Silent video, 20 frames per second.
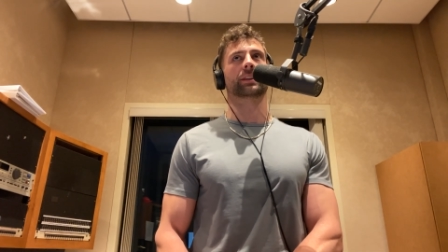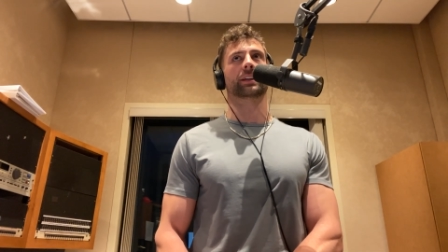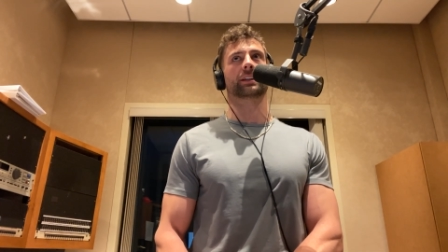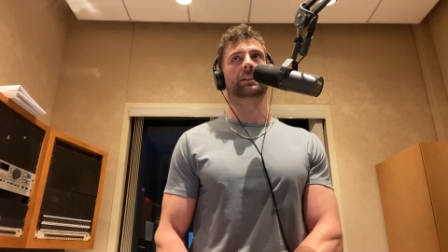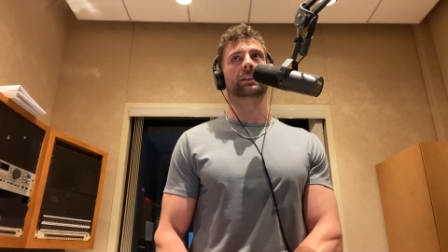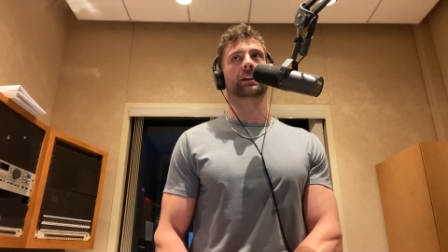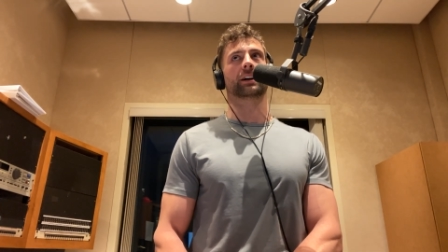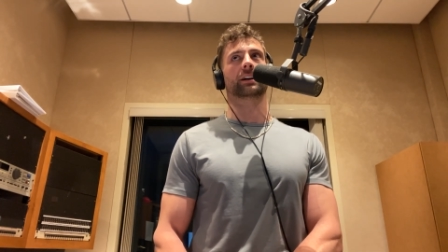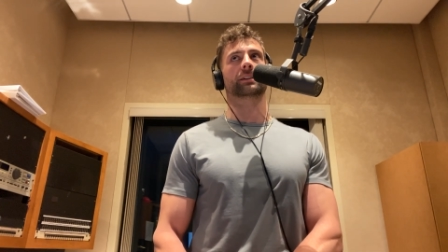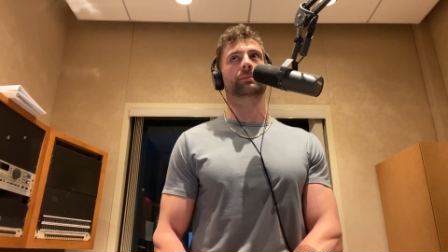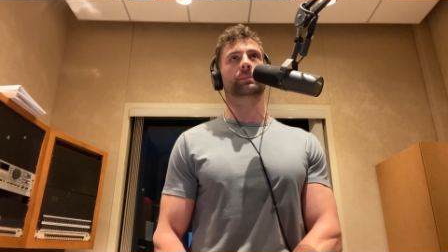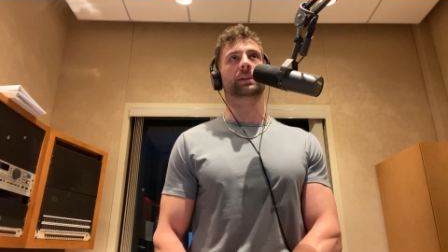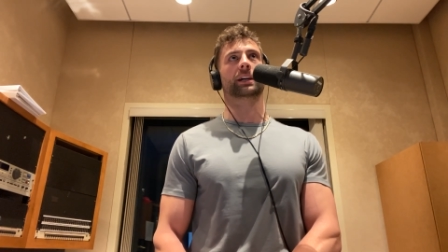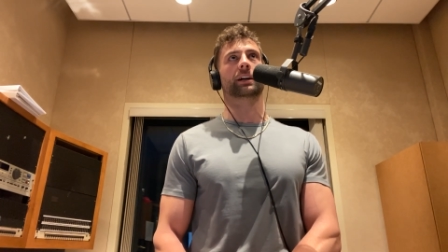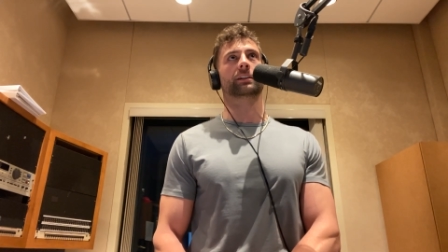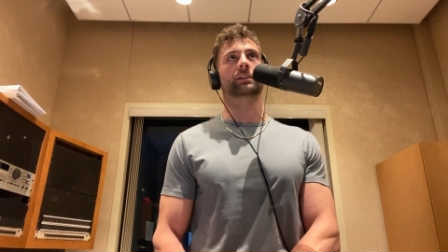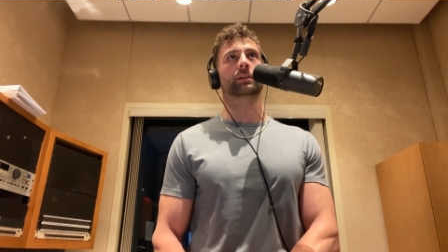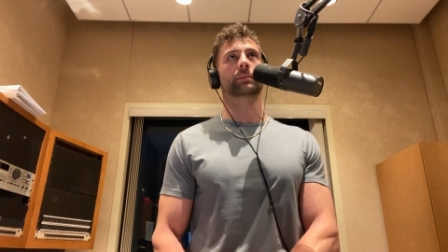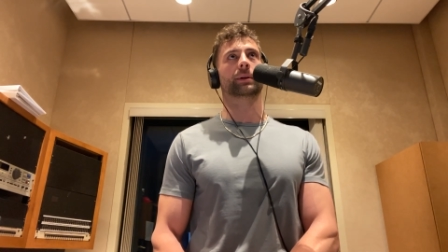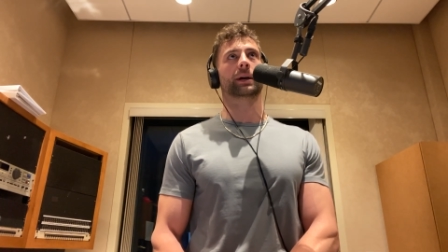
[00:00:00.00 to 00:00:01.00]
a gun
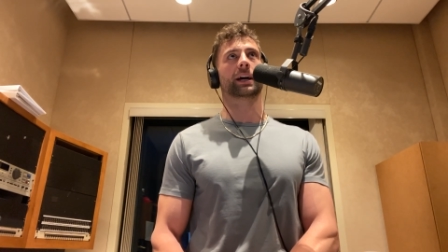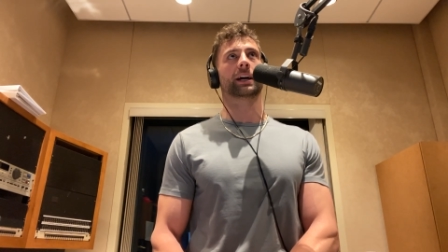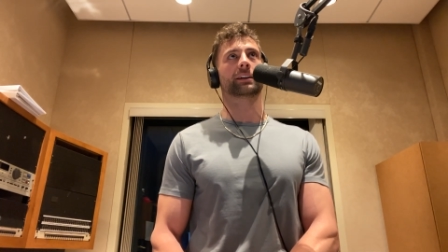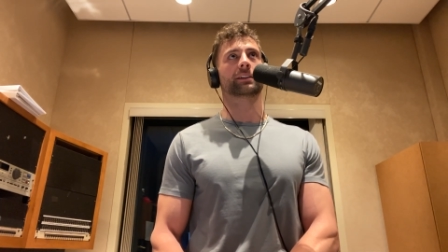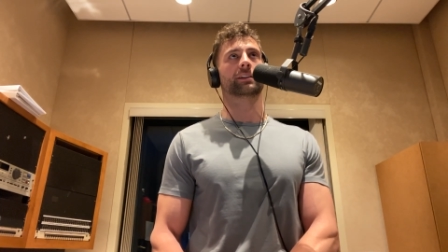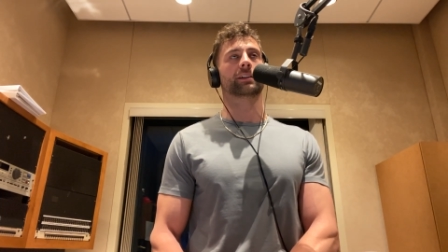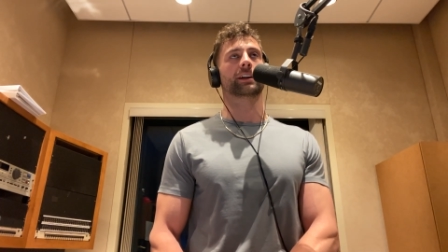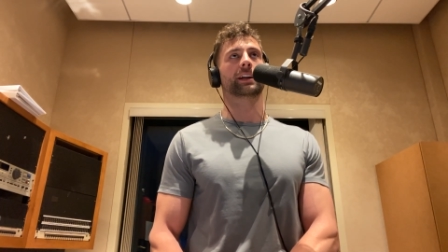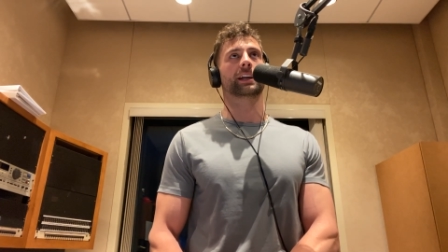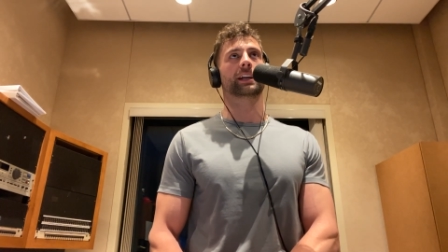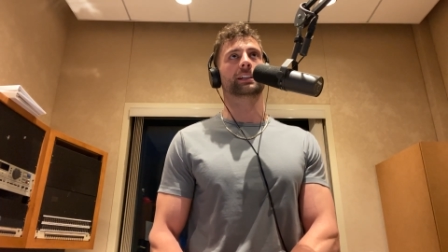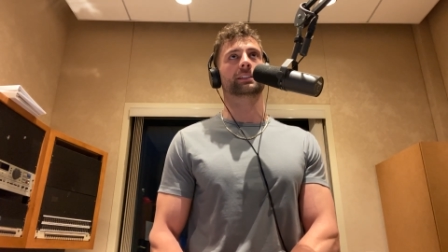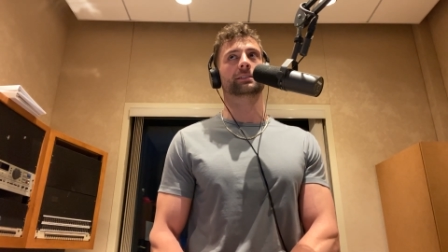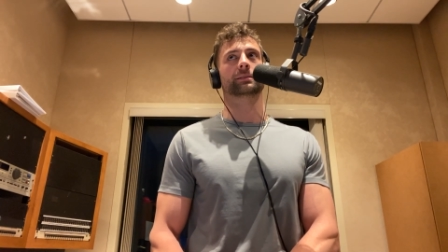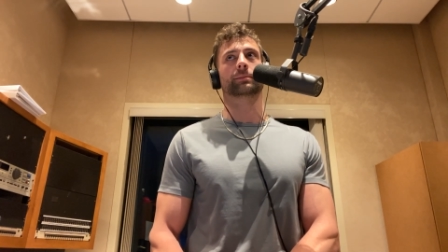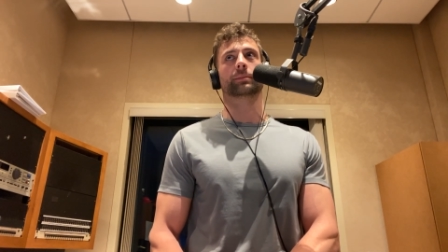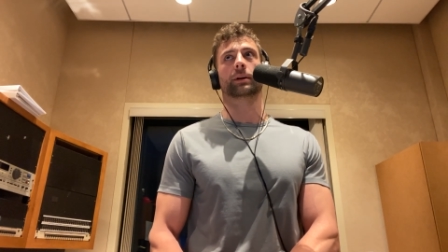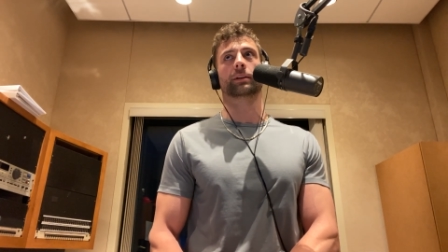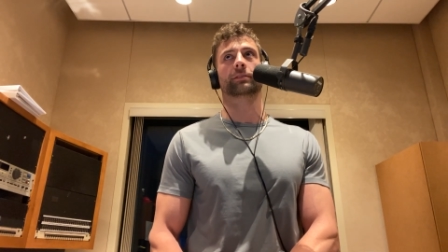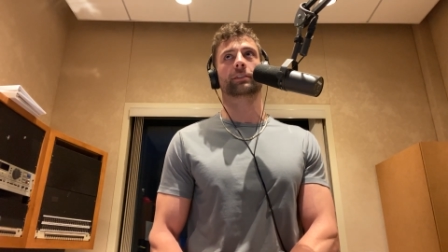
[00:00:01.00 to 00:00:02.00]
behind your back and your hands
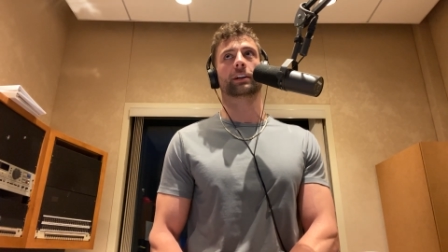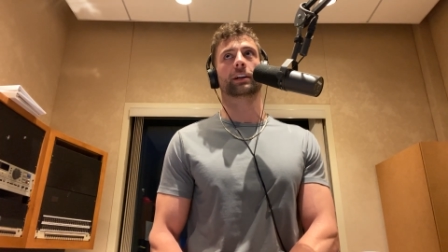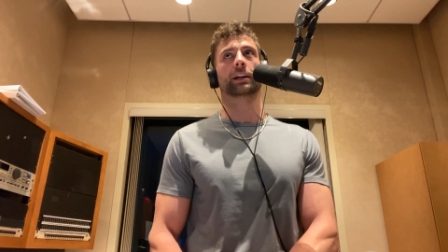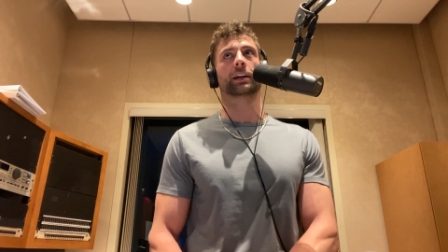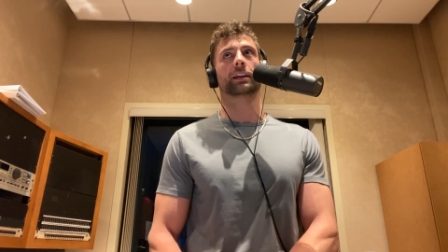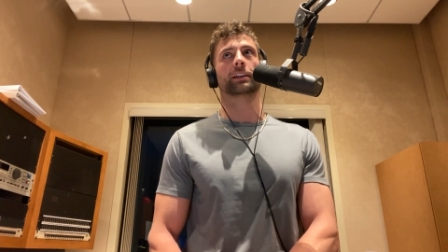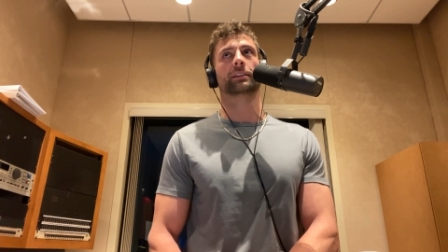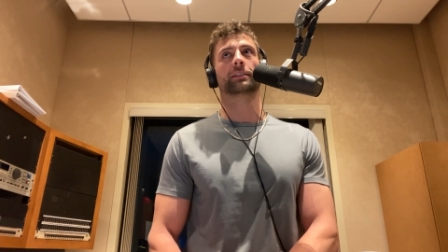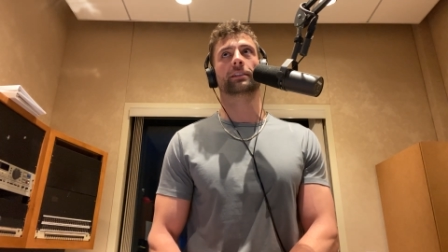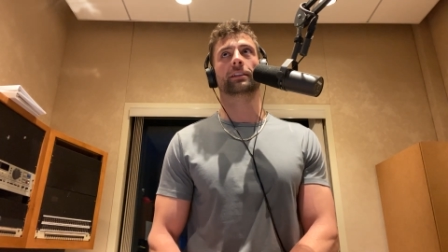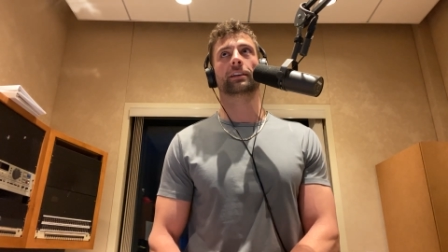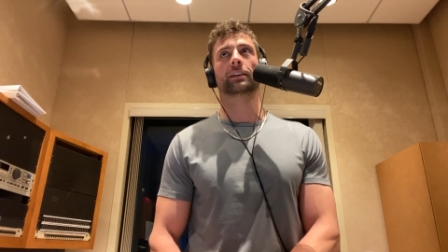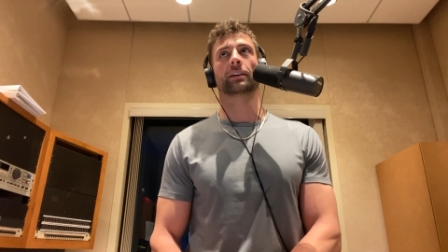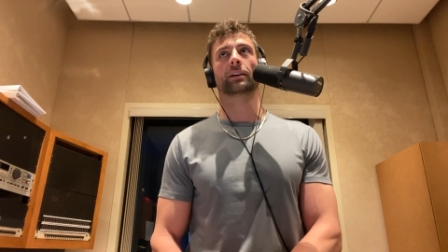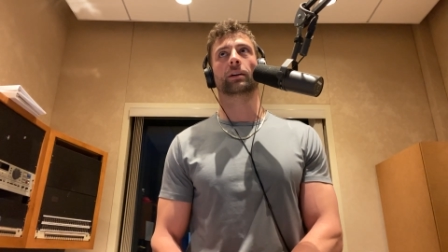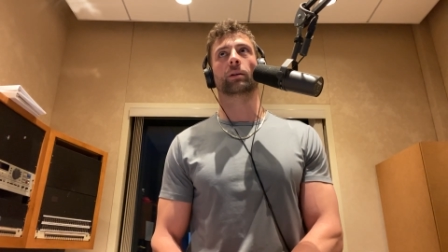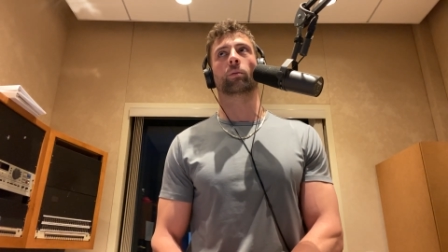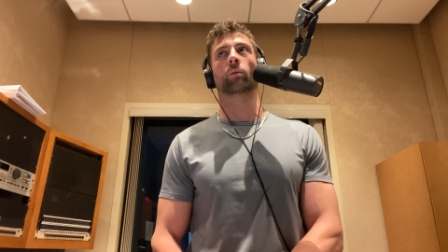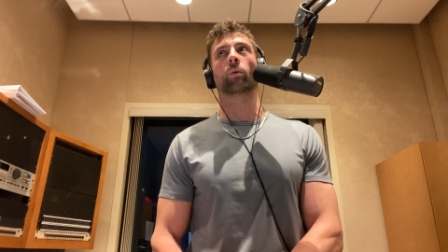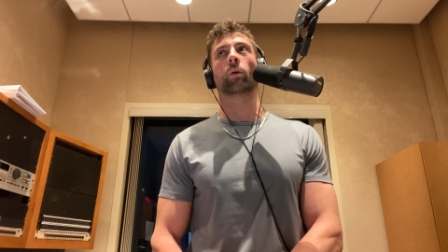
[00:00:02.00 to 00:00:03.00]
above your head?
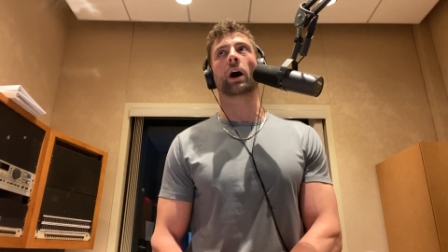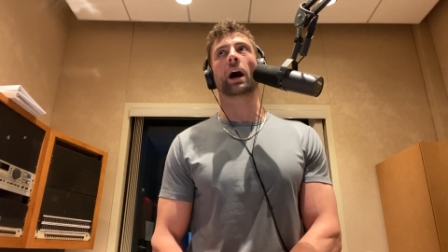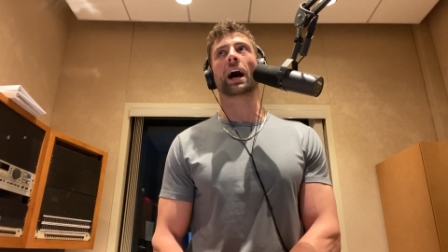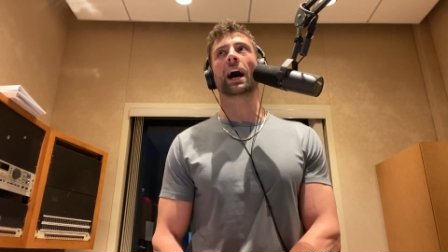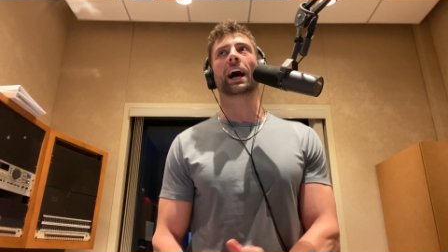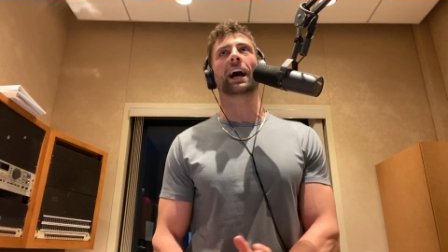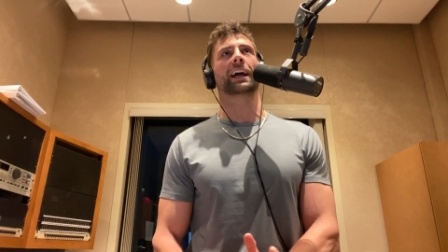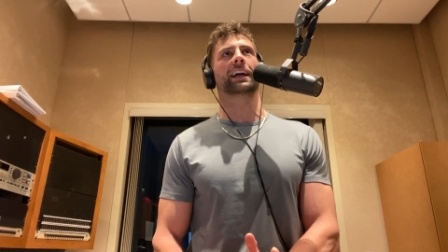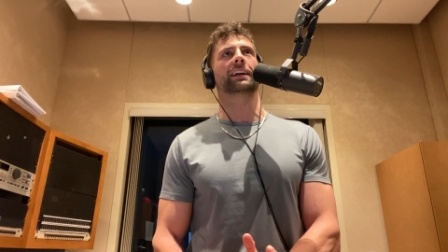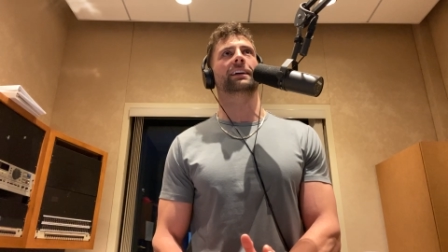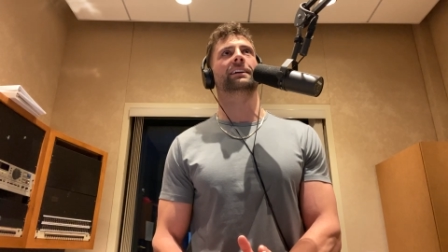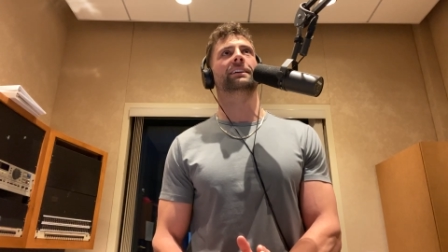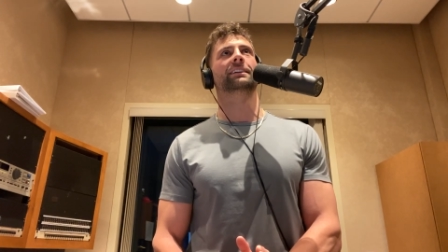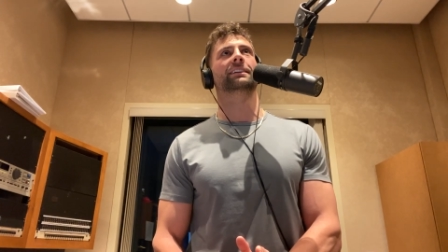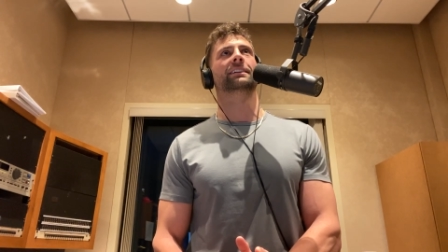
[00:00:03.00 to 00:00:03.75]
Why?